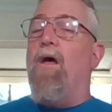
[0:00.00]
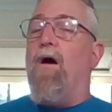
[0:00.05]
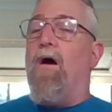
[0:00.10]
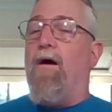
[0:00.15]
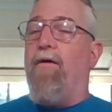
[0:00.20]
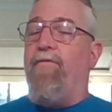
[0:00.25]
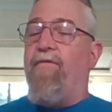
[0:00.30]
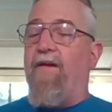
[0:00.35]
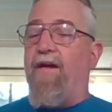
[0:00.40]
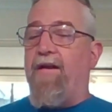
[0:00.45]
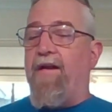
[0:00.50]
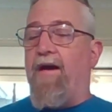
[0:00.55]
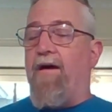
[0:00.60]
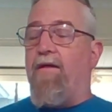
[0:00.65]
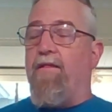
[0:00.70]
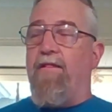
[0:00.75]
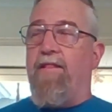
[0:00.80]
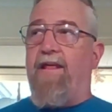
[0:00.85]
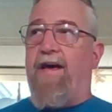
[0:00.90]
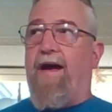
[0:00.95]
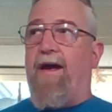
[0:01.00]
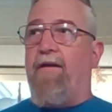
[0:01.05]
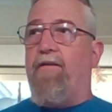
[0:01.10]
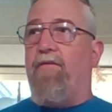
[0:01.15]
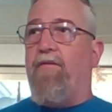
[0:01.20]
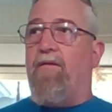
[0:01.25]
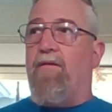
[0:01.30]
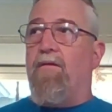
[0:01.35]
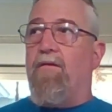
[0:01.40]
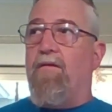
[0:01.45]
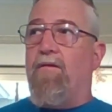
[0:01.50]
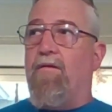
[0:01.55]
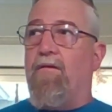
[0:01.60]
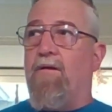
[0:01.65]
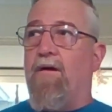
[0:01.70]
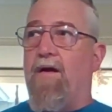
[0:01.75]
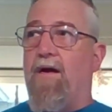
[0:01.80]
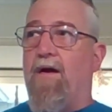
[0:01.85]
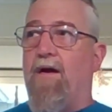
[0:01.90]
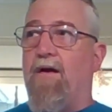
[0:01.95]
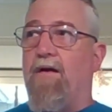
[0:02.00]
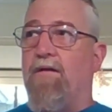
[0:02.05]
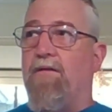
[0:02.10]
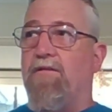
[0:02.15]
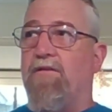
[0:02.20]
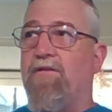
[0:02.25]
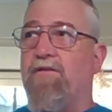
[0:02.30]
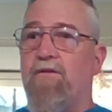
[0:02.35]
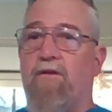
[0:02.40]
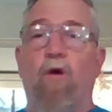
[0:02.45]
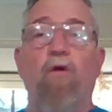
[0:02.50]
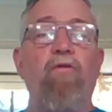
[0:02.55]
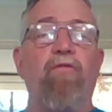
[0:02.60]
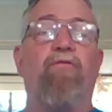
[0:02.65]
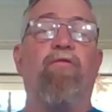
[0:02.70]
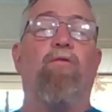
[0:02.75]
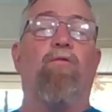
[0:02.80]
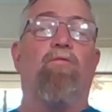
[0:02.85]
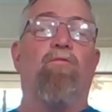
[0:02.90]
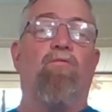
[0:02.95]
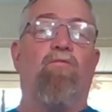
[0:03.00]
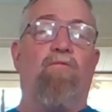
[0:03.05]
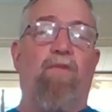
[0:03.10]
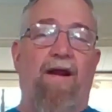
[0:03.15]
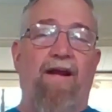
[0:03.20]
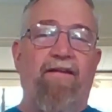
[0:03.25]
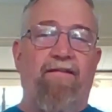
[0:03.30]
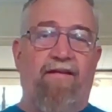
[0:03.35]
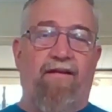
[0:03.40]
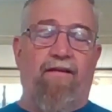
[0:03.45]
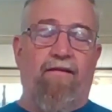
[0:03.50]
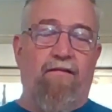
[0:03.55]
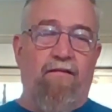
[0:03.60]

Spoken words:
that Scoville rating,